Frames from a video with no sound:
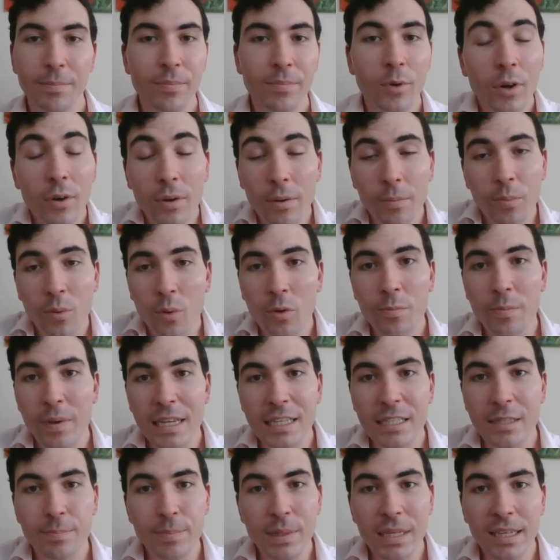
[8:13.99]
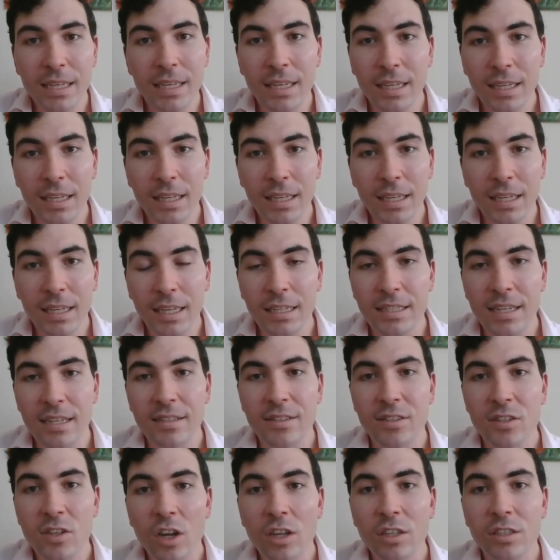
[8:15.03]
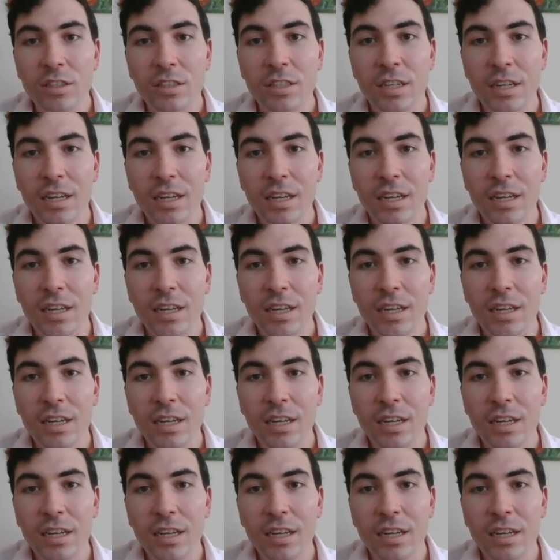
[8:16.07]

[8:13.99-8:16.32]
Broad-based BEE does not